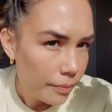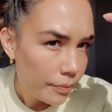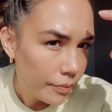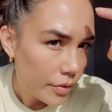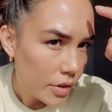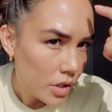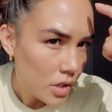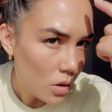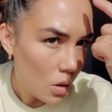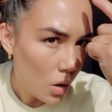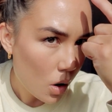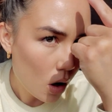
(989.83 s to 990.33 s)

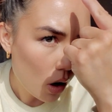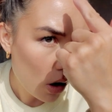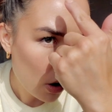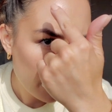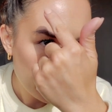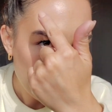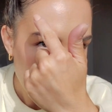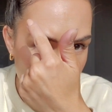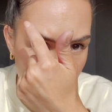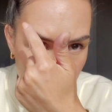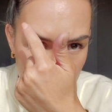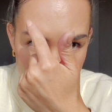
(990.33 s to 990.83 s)
So all
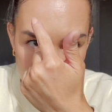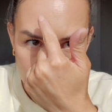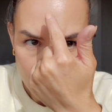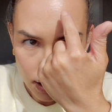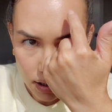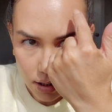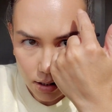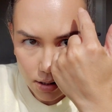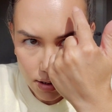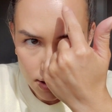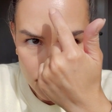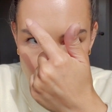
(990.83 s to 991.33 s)
that is the
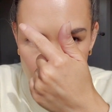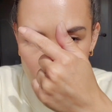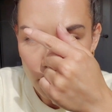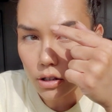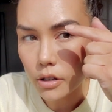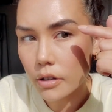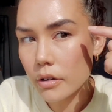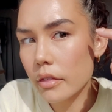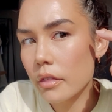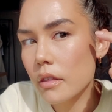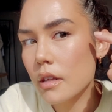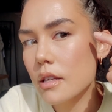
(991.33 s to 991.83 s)
concealer.
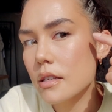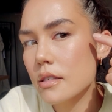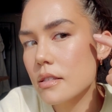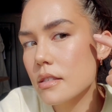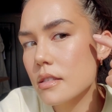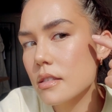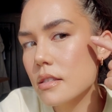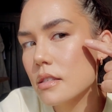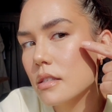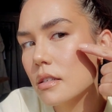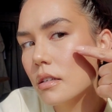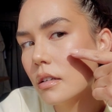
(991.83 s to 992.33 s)

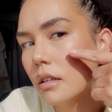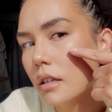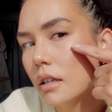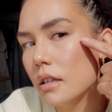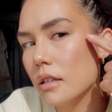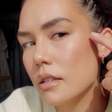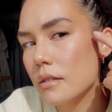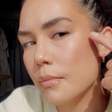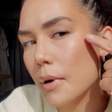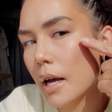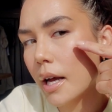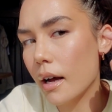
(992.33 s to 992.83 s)
This
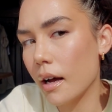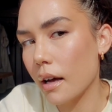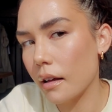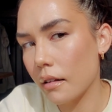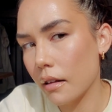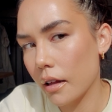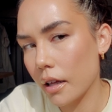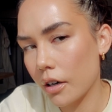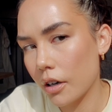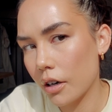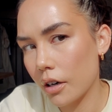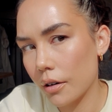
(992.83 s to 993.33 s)
is my
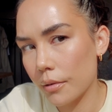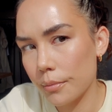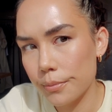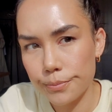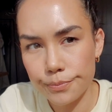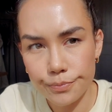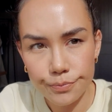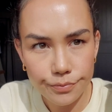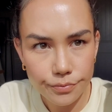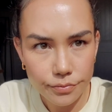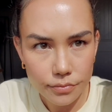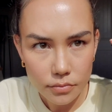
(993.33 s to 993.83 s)
highlighter.
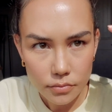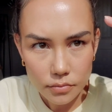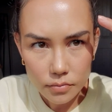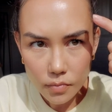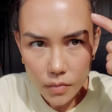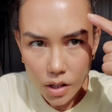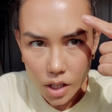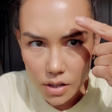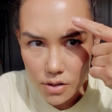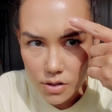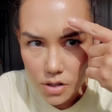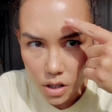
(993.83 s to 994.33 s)

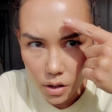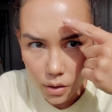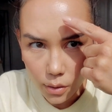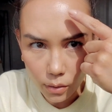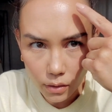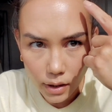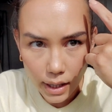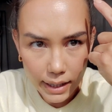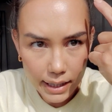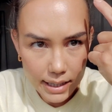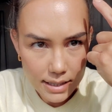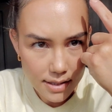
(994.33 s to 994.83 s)
So
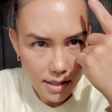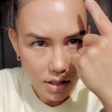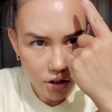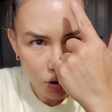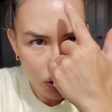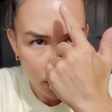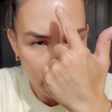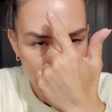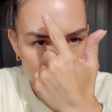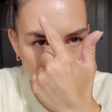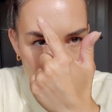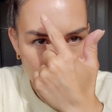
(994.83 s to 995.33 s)
like I said, you
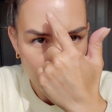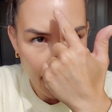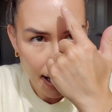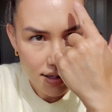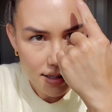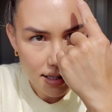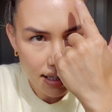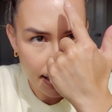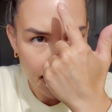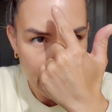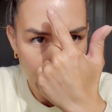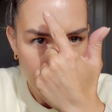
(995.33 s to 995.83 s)
can, it has
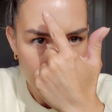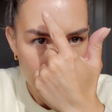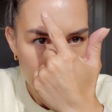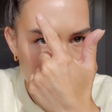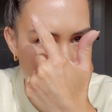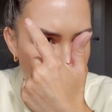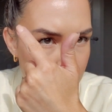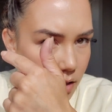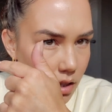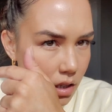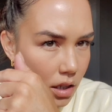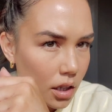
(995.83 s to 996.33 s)
a
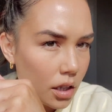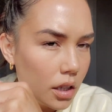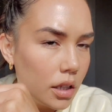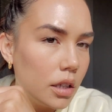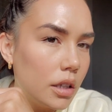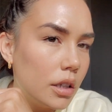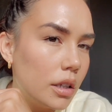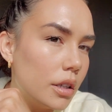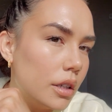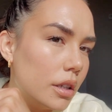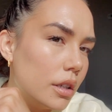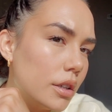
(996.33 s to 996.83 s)
nice
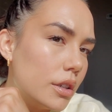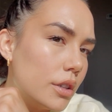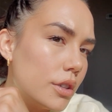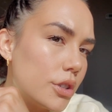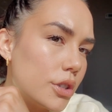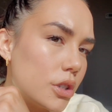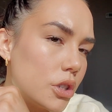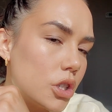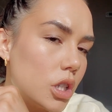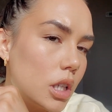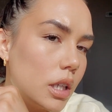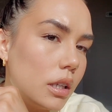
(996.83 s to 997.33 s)

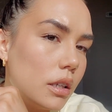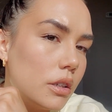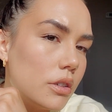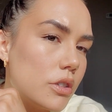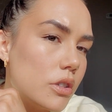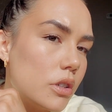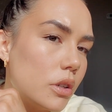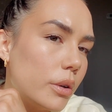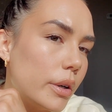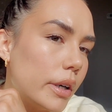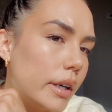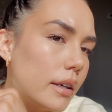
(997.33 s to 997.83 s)
sheen
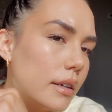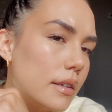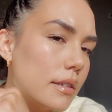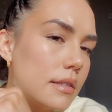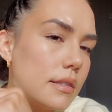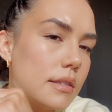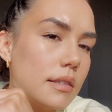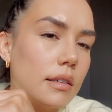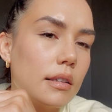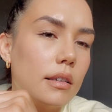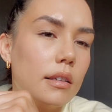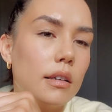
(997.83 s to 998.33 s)
to it.